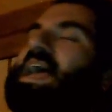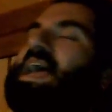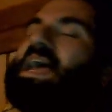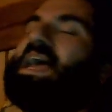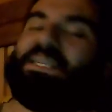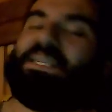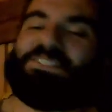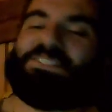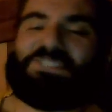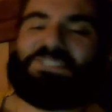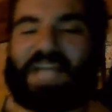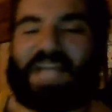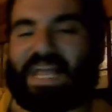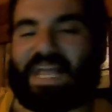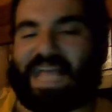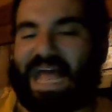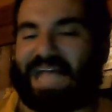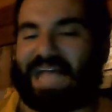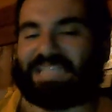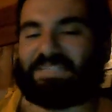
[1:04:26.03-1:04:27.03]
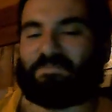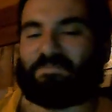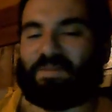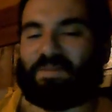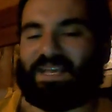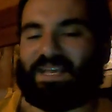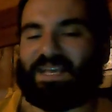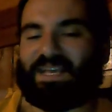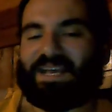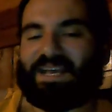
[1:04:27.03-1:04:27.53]
And Jay
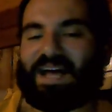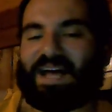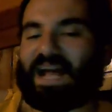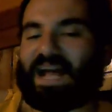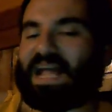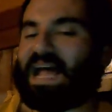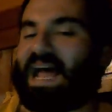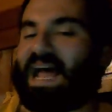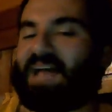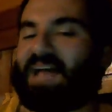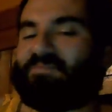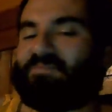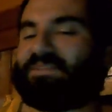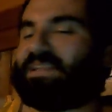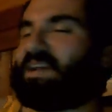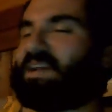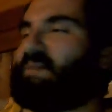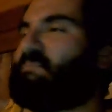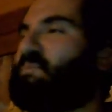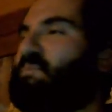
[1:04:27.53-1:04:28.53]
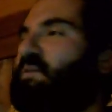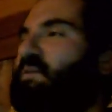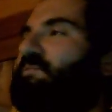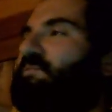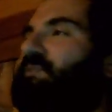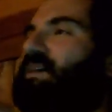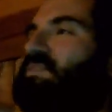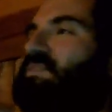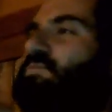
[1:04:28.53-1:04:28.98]
Gatsby, a guy who was like a perfect